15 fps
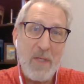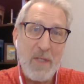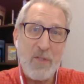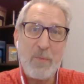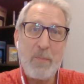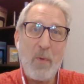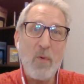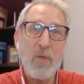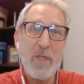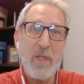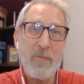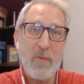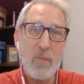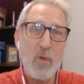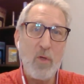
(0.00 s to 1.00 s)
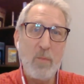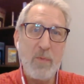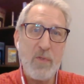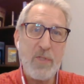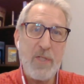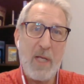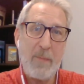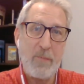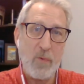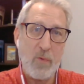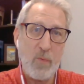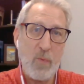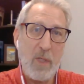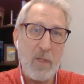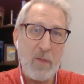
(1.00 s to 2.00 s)
It's spoken of in Romans chapter
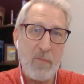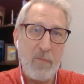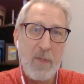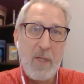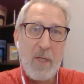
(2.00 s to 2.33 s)
12,